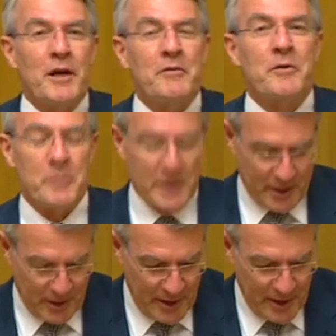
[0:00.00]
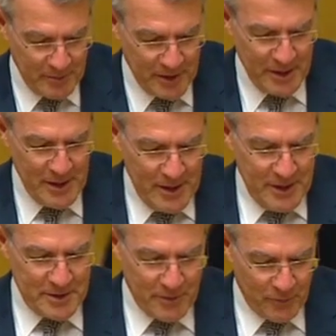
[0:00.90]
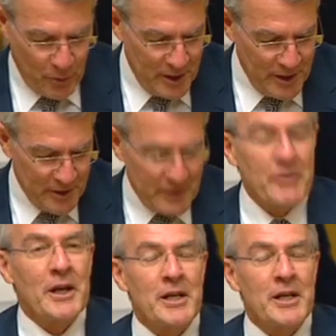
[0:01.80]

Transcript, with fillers: from their claim to have already delivered a